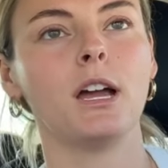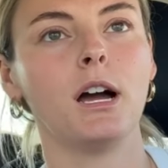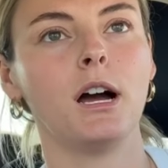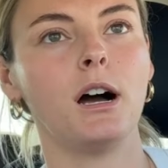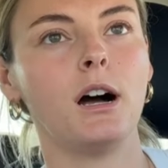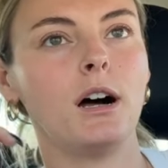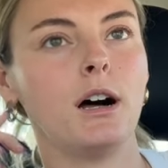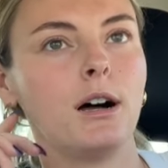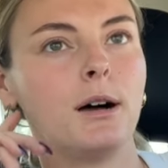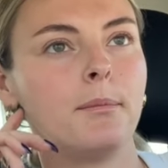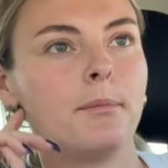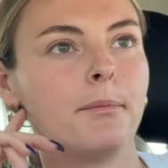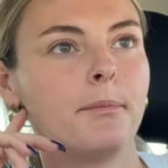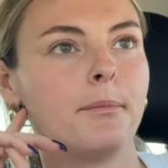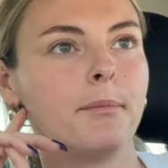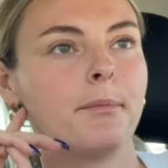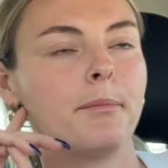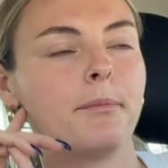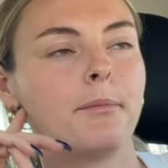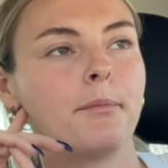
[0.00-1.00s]

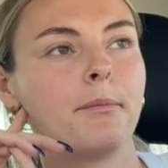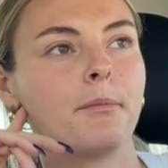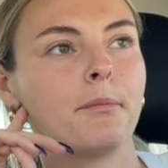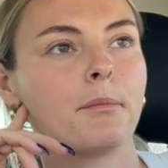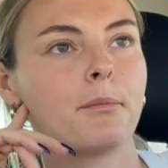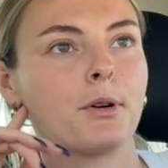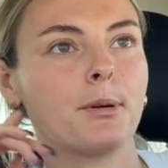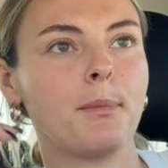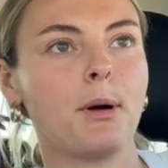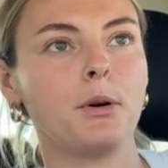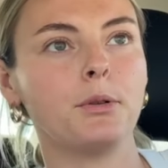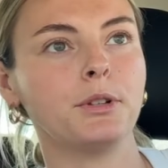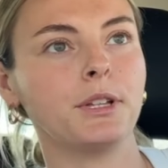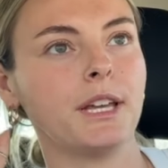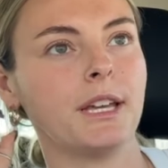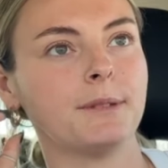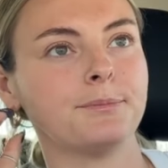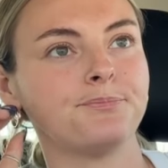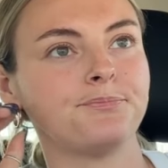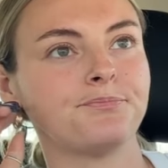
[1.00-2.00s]
um,
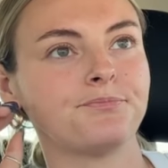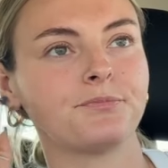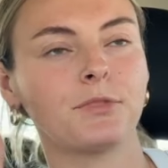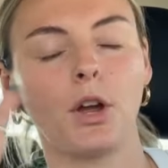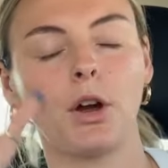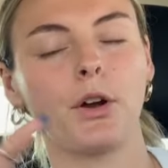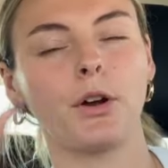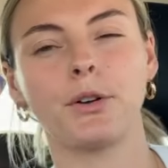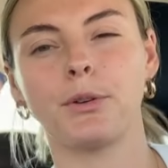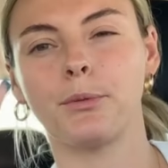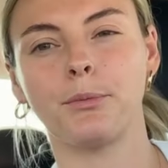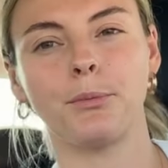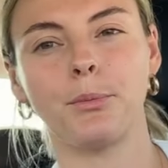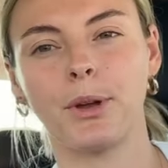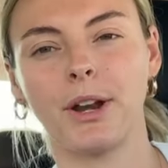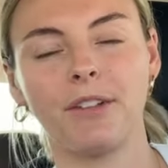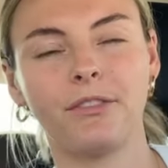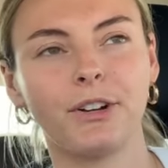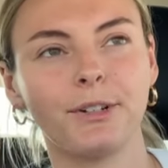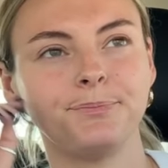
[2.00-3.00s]
remotely or
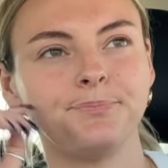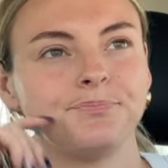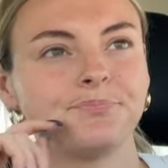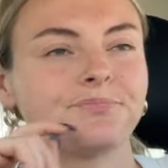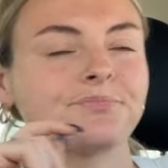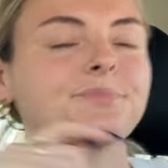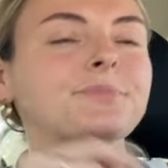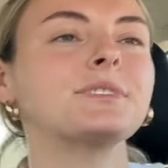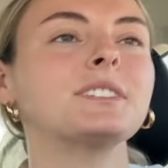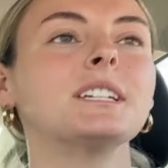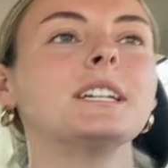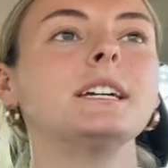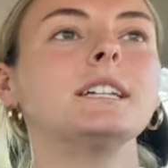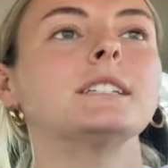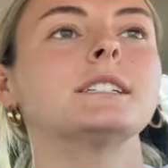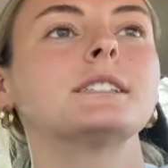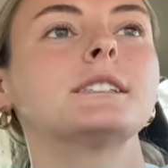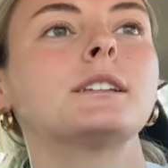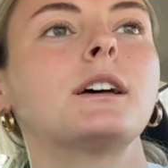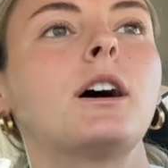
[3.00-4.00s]
whatever.
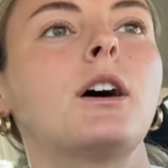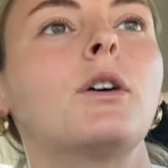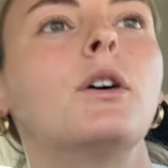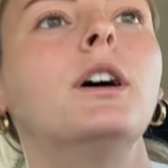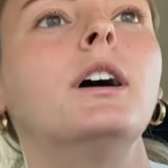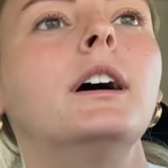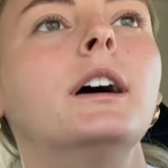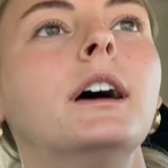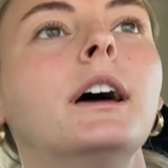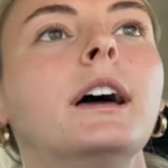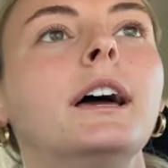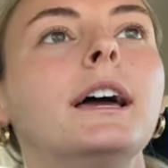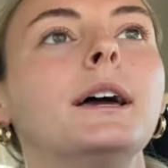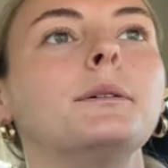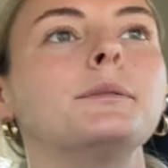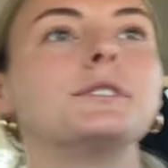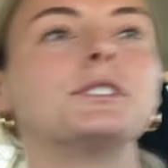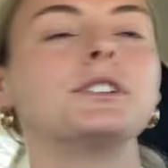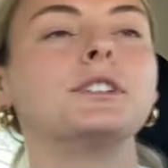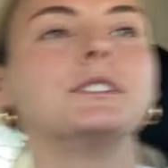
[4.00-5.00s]
So it
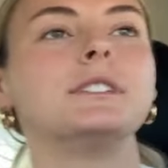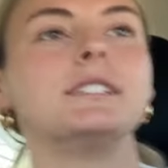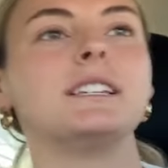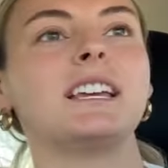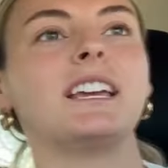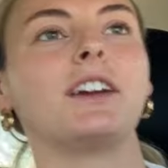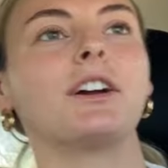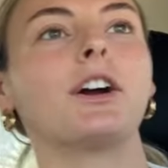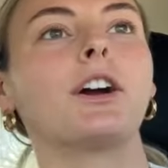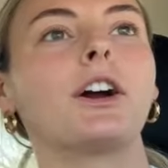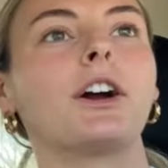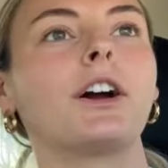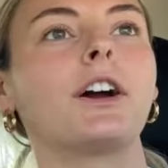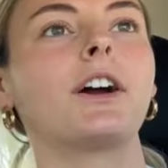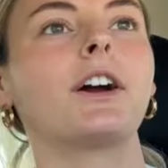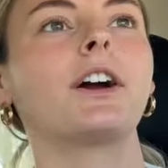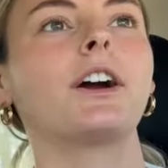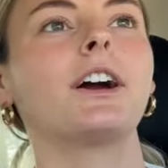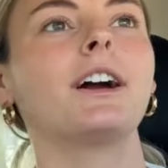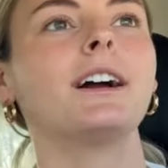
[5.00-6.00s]
was good seeing
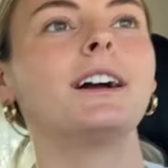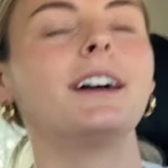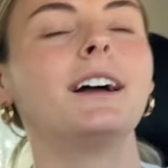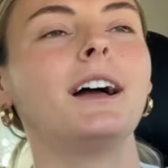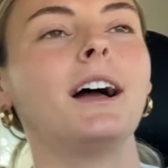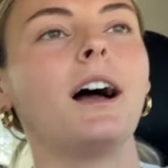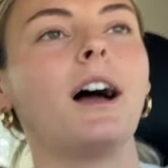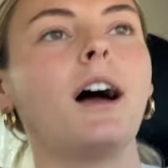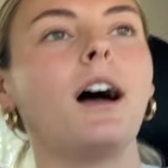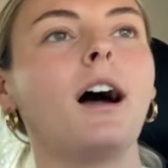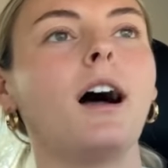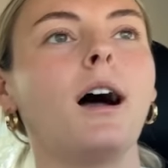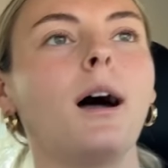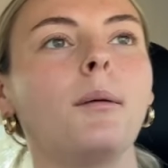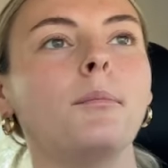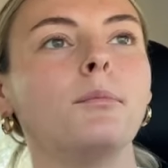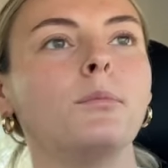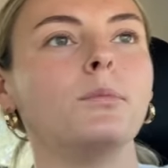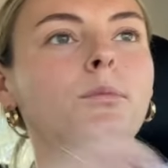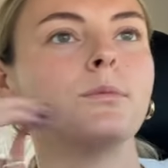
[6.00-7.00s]
her.
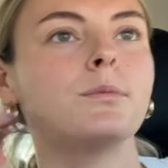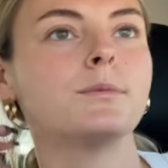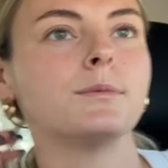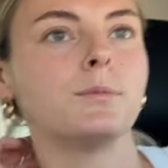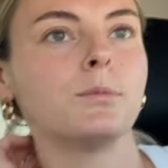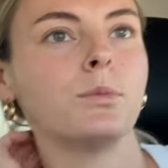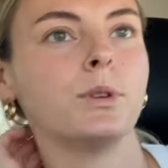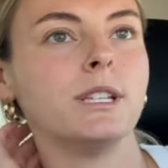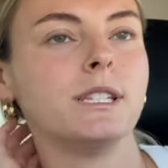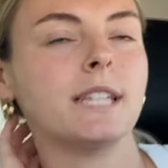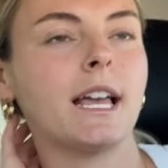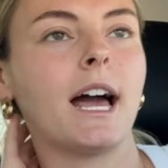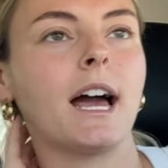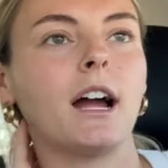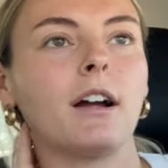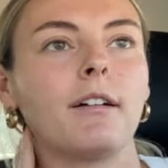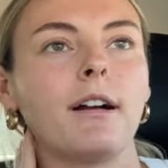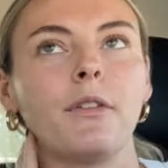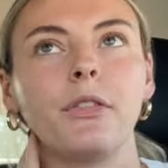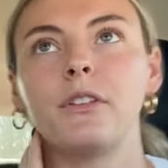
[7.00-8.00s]
Um, we
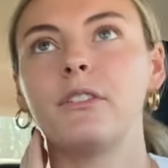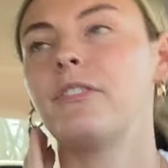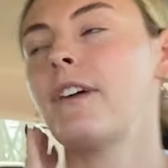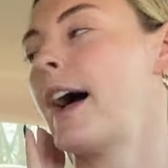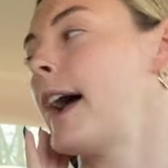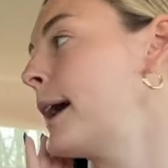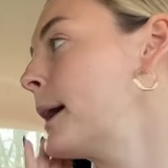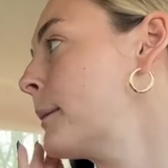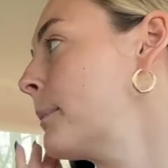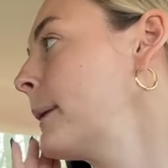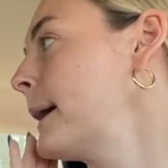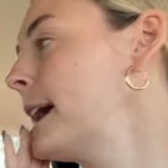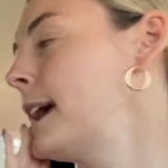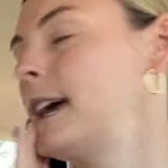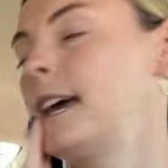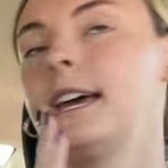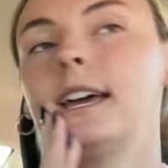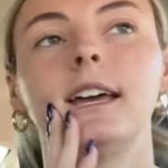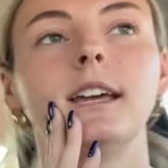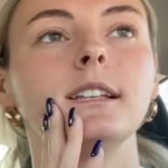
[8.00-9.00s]
sat around the fire
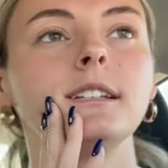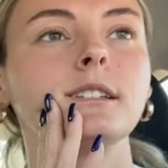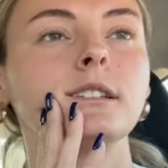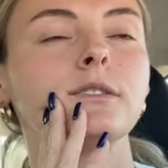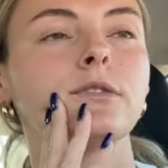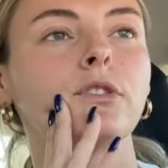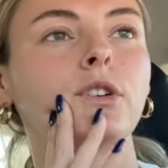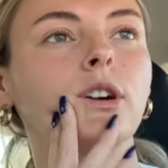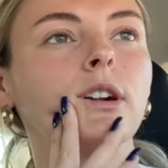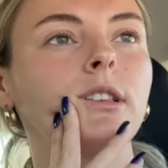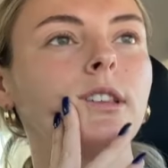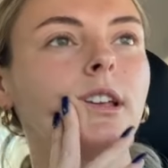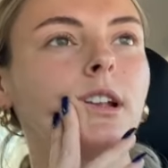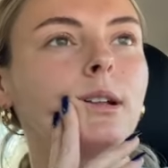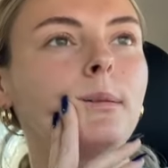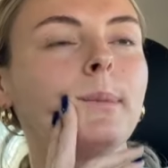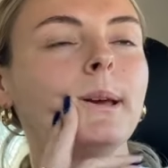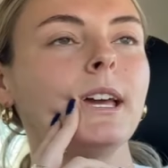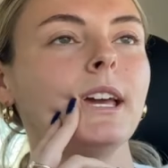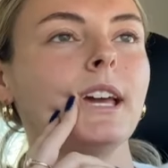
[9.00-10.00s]
pit for a
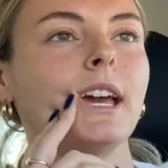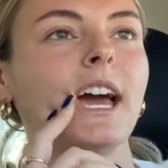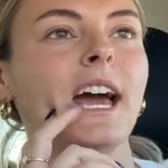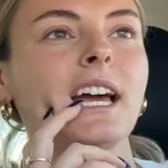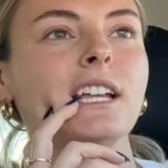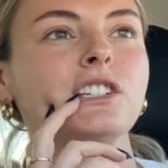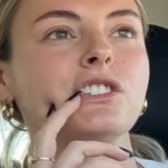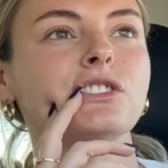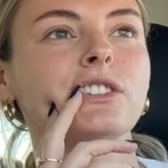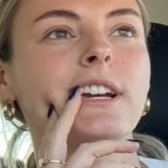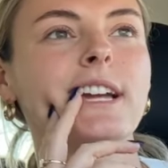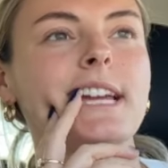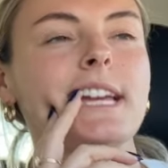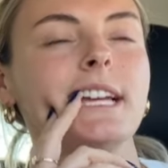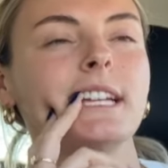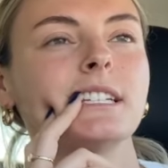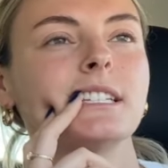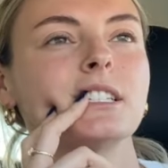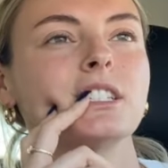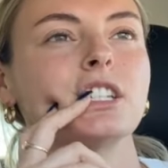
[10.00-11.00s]
little bit, had
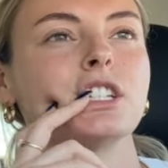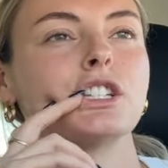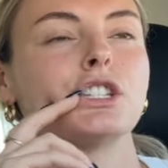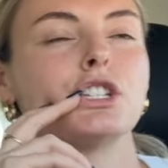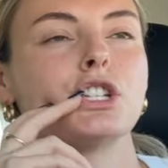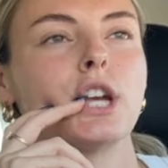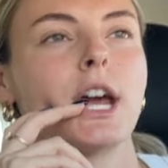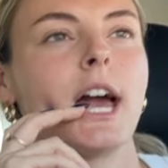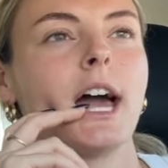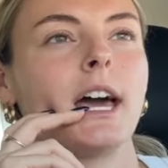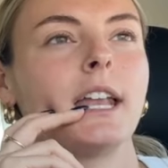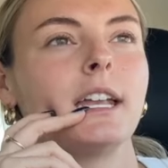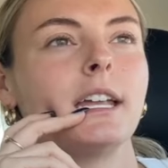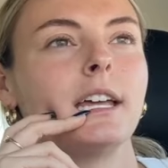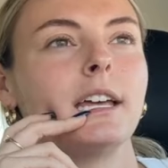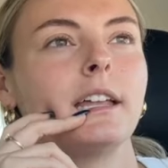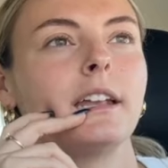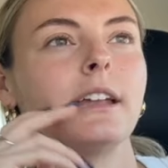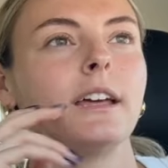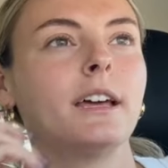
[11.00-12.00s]
drinks, just
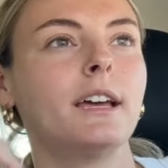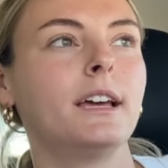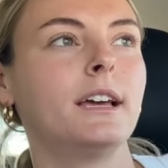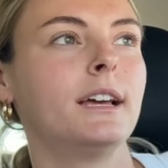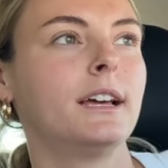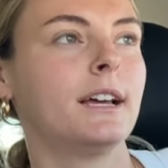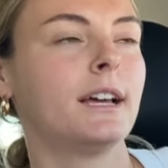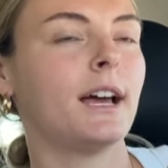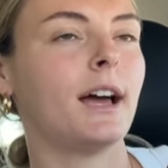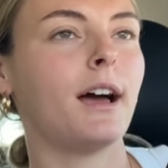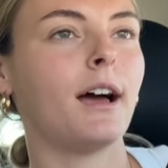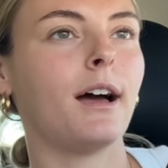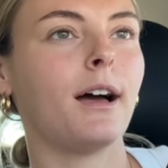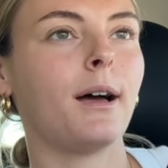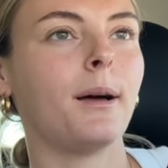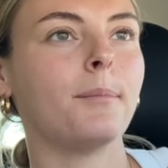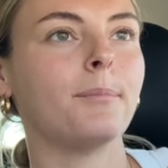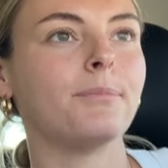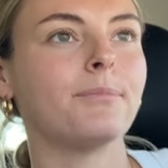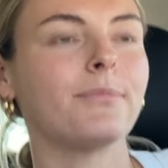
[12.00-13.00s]
chatted.
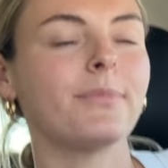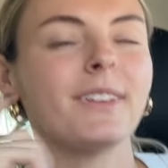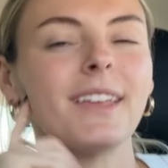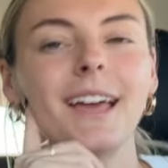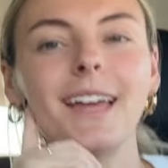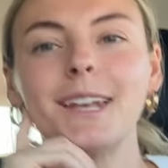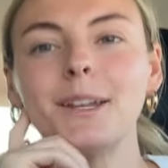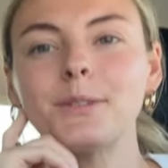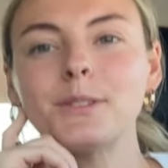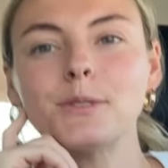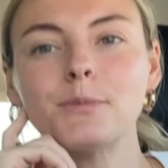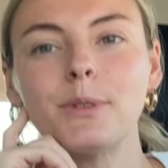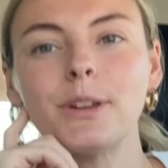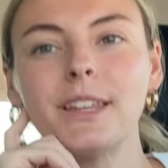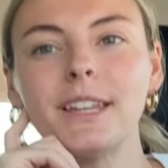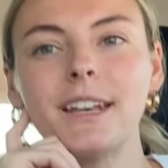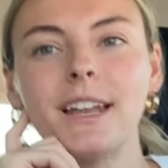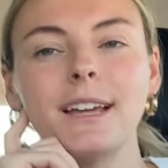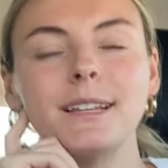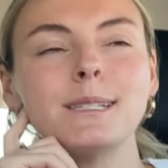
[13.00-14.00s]
Um, yeah, and it was
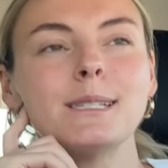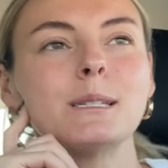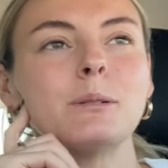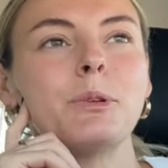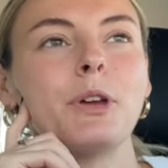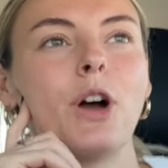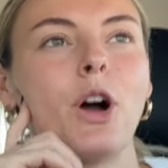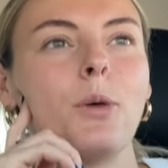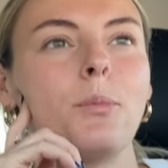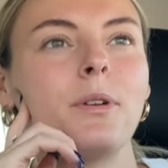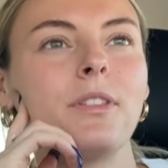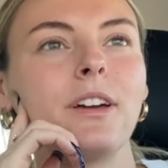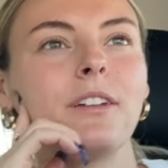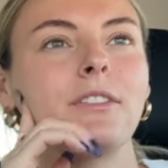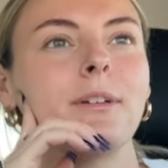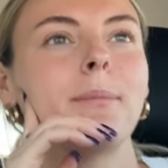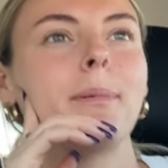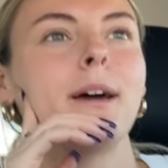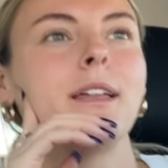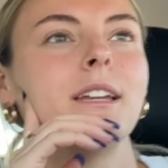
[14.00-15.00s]
really nice to be home with
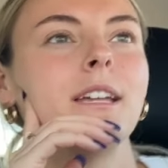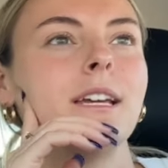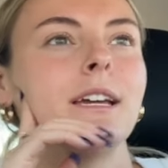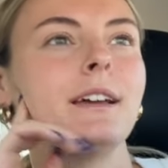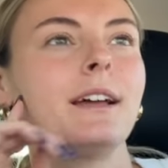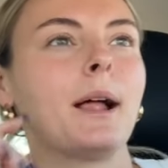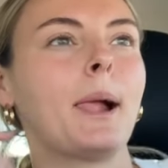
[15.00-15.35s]
everybody